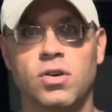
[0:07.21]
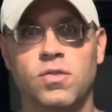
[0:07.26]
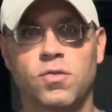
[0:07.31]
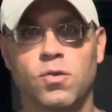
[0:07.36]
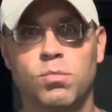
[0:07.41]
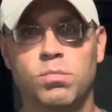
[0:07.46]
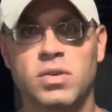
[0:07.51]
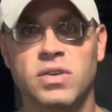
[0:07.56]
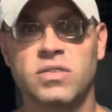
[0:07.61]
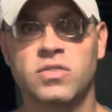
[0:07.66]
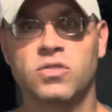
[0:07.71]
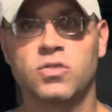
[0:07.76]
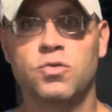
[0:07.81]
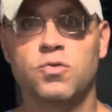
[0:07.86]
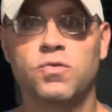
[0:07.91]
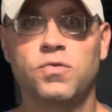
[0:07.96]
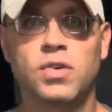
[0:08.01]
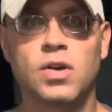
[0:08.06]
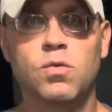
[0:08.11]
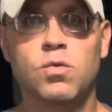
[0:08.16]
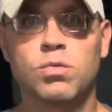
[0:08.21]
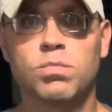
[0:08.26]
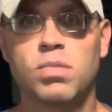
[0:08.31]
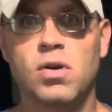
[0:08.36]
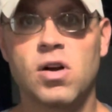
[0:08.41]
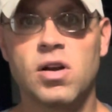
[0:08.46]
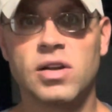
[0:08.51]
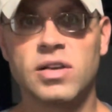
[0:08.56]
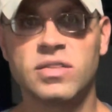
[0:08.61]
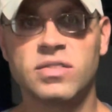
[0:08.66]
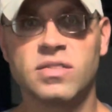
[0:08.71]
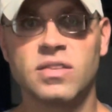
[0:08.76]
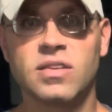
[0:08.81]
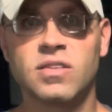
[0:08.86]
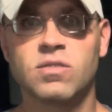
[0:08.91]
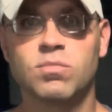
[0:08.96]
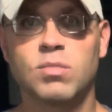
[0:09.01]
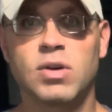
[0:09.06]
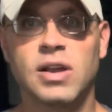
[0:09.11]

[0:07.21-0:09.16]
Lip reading: of Obese to Fit with Parkinson's.